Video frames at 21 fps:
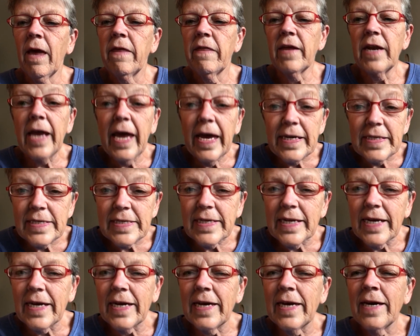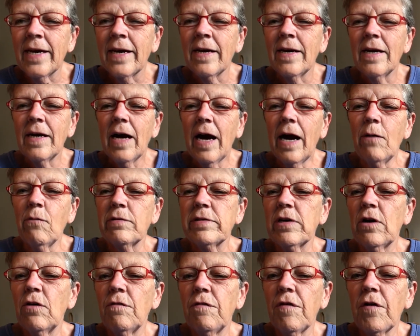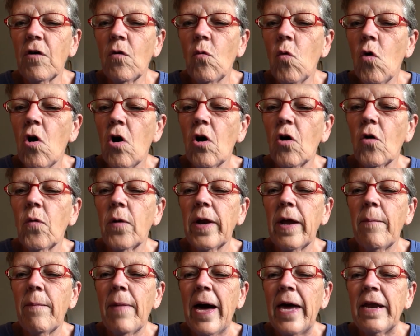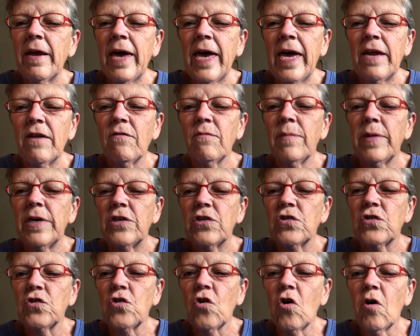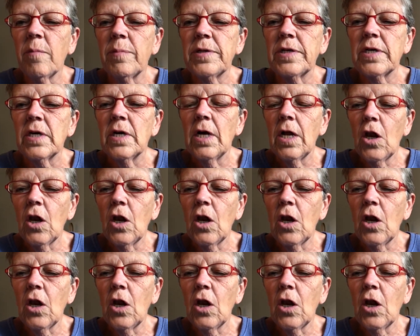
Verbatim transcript: The next day, I was out for a walk when a man ahead of me stopped